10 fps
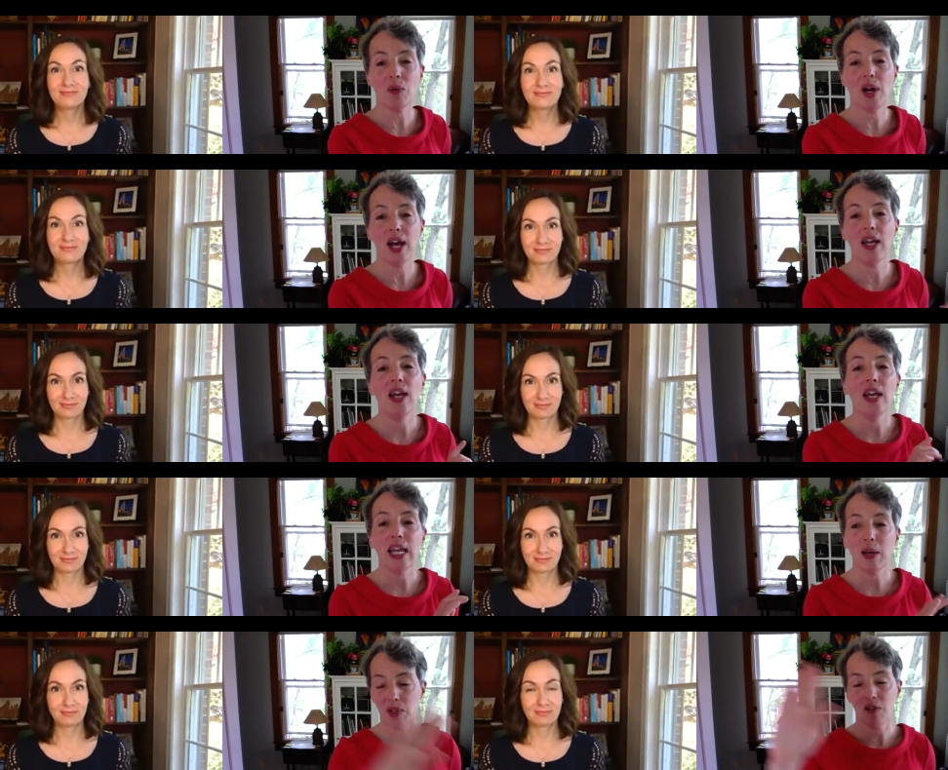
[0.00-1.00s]
Speaker 1: away,
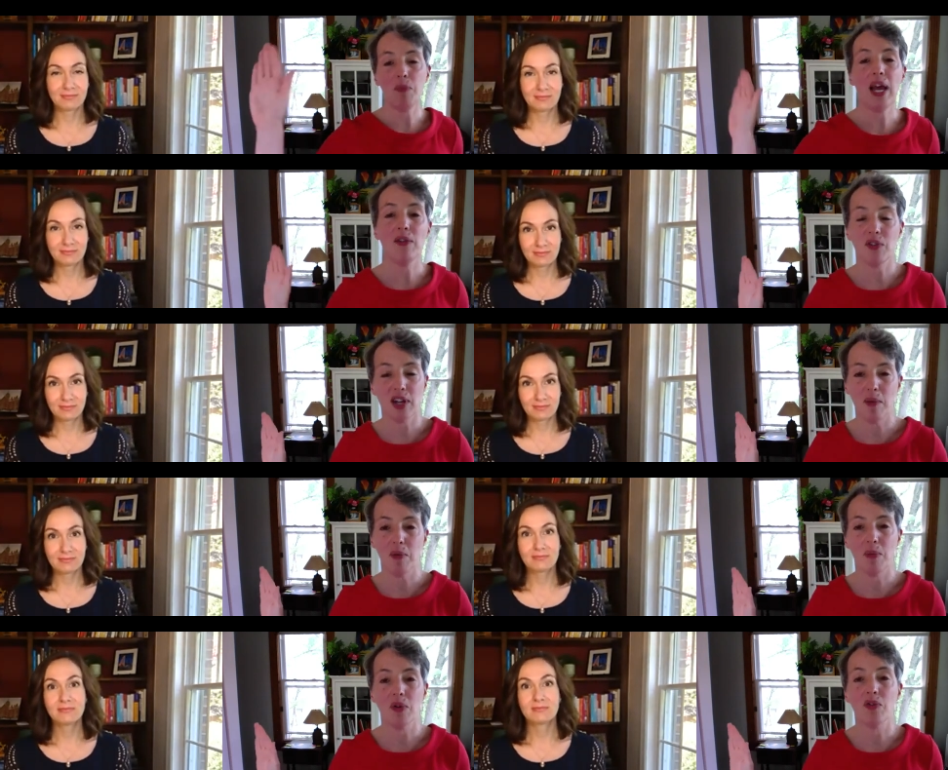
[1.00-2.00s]
it will have paid for
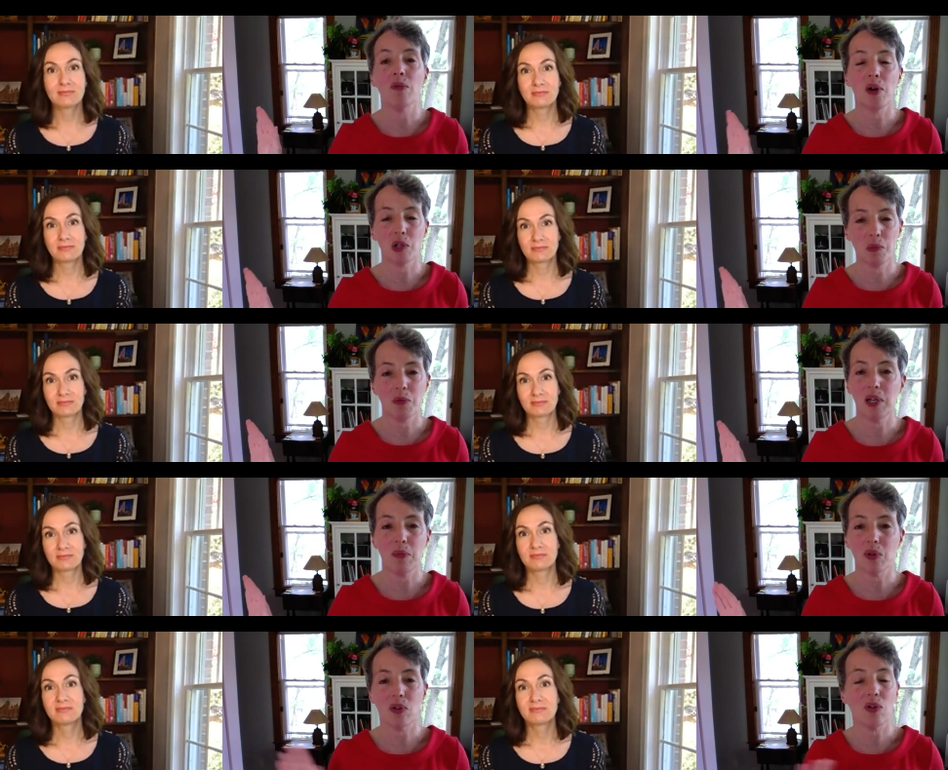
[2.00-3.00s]
CAPABLE for multiple
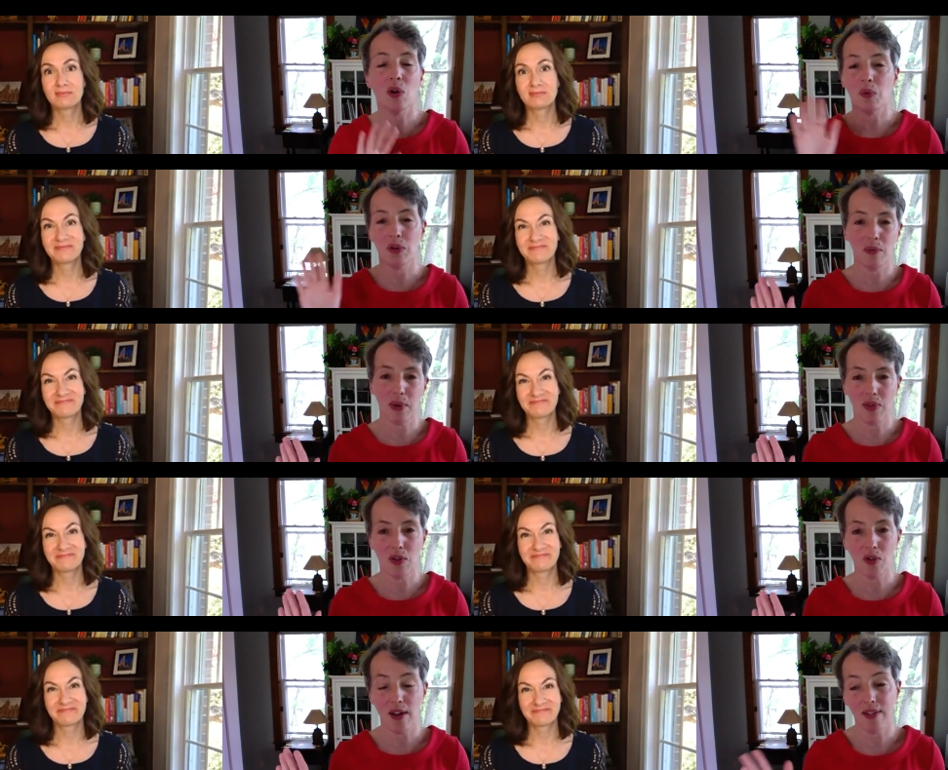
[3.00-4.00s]
people. So don't worry about
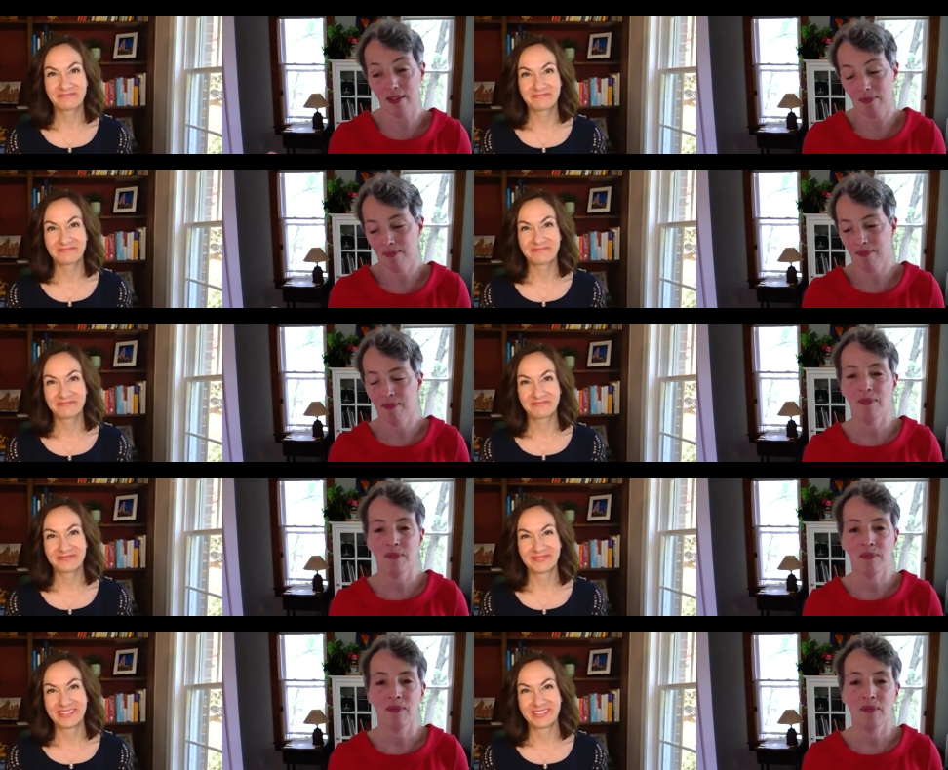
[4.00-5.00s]
the drive-in.
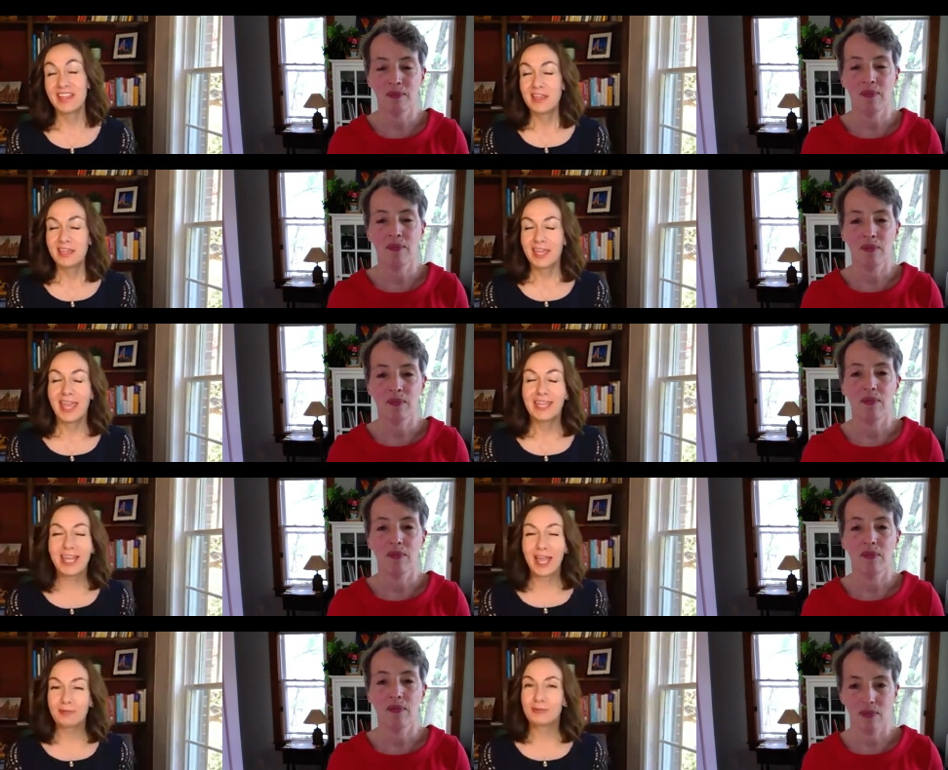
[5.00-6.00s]

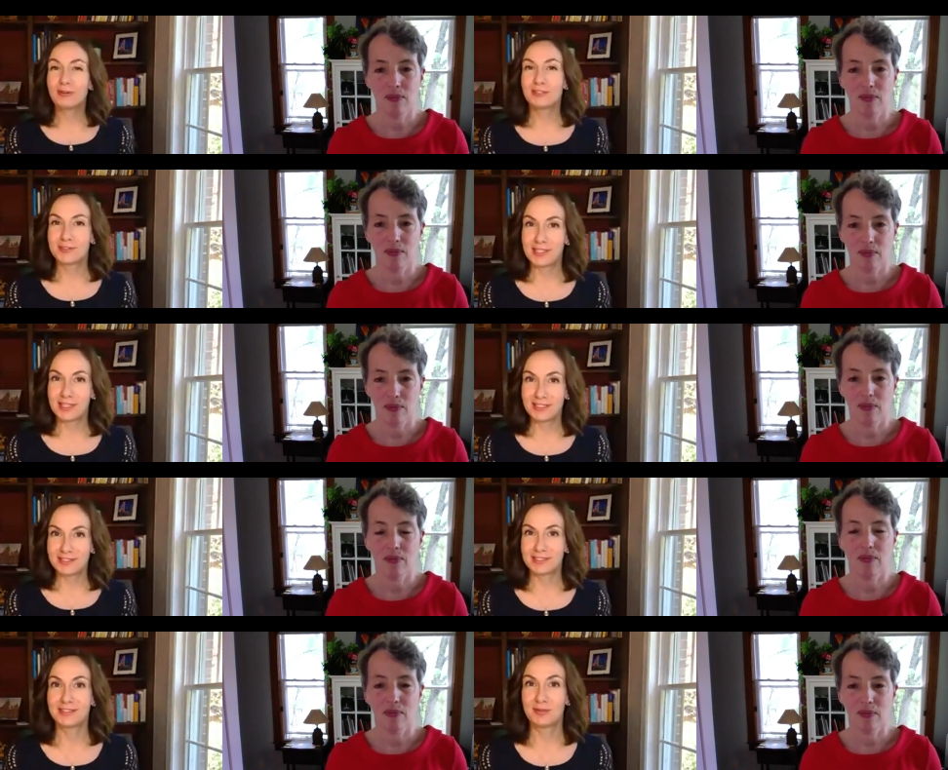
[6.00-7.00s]
And
Speaker 2: I will also say
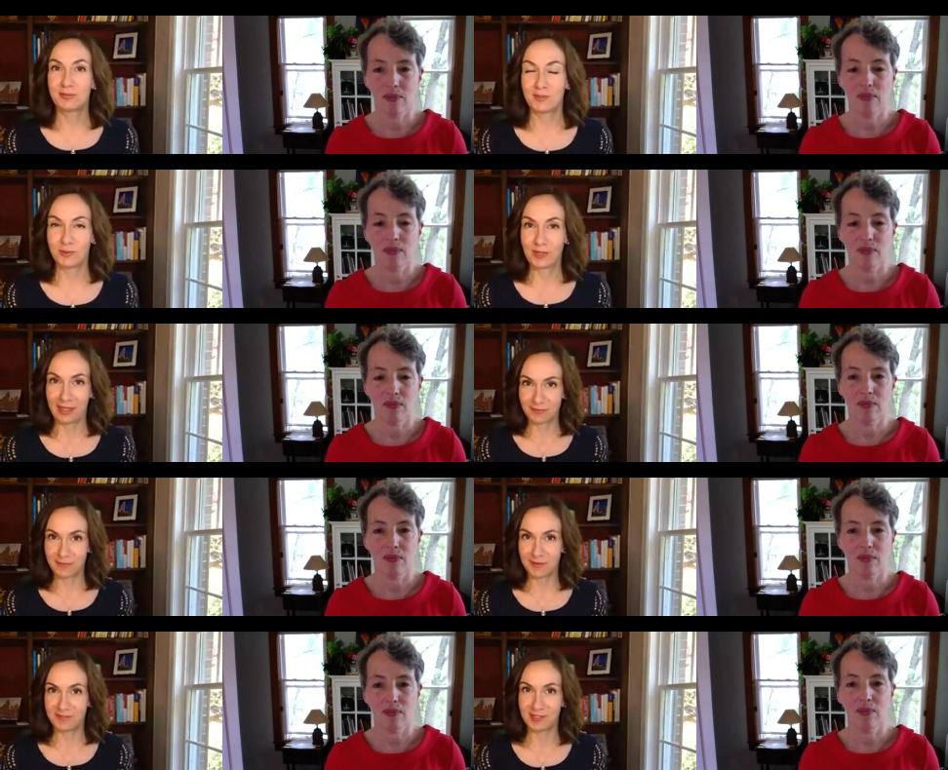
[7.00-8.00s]
this as someone who came
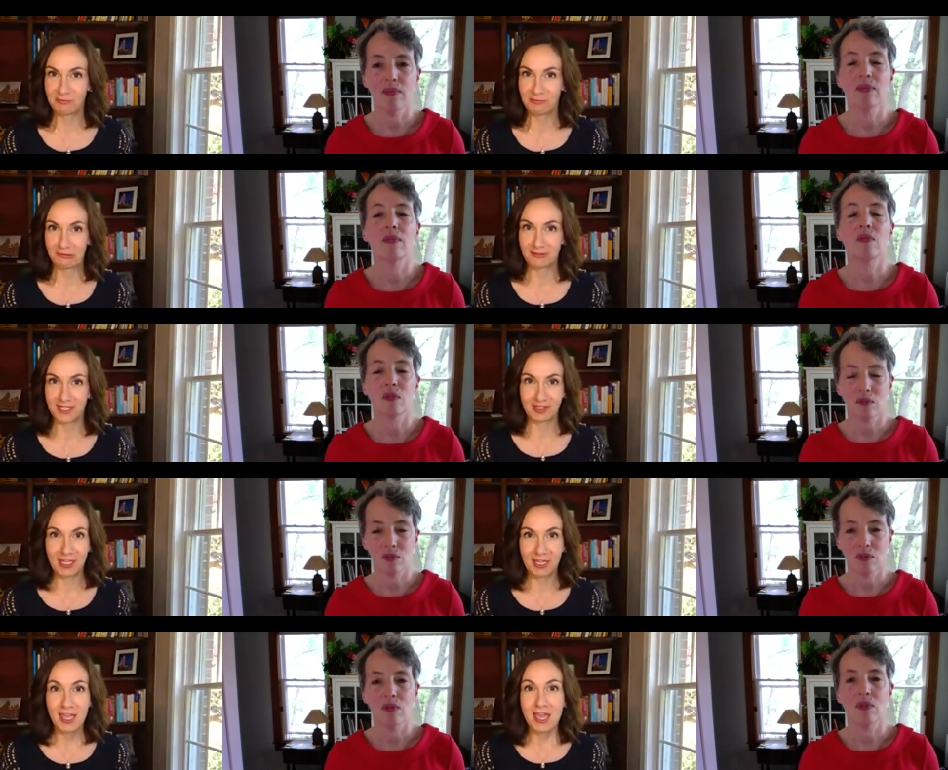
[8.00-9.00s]
from a very rural
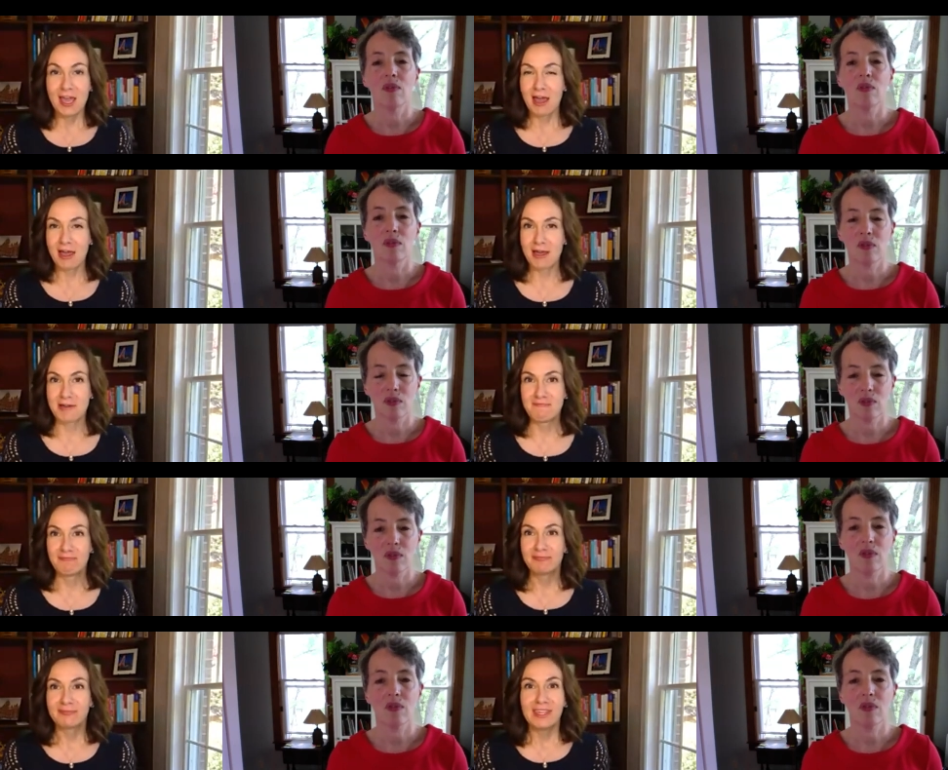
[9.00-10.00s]
area.
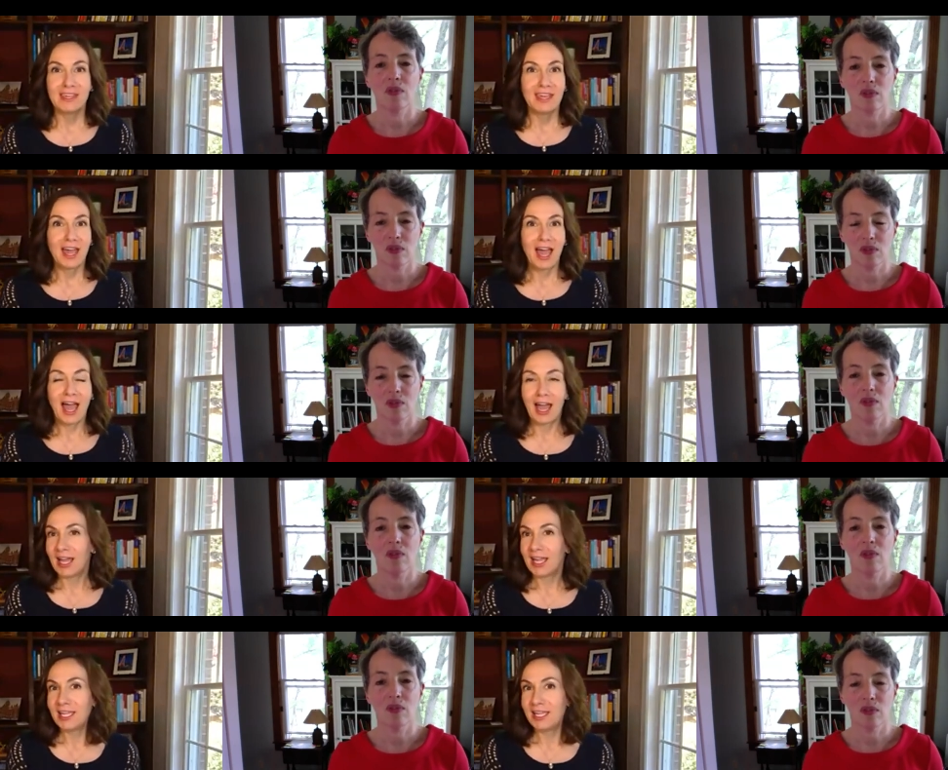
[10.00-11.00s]
Um,
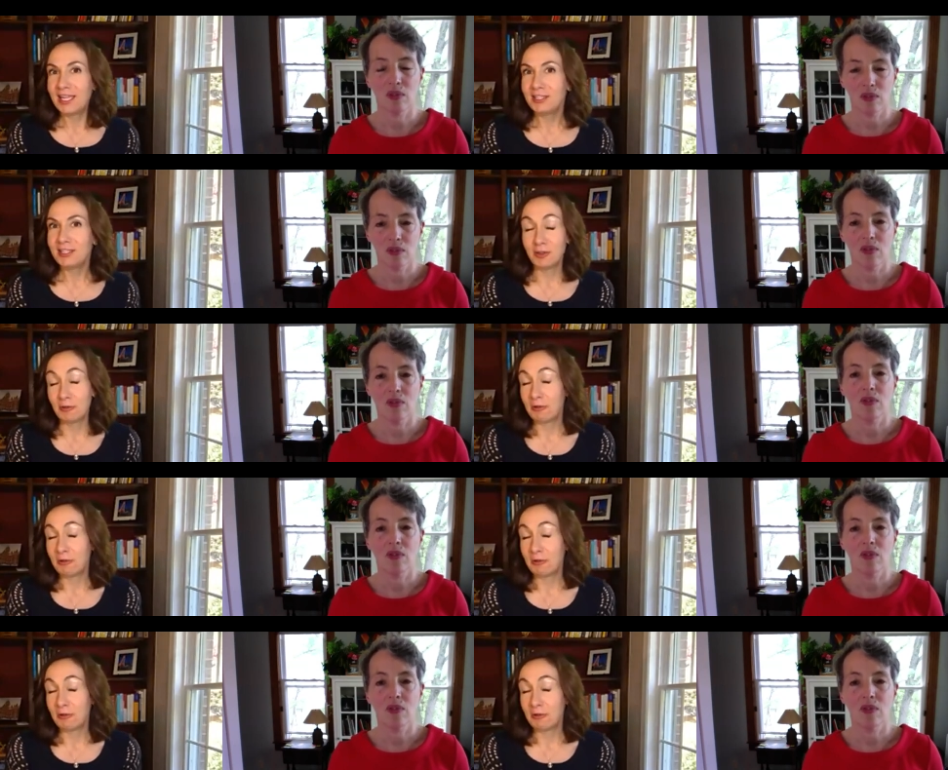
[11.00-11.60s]
I, you know,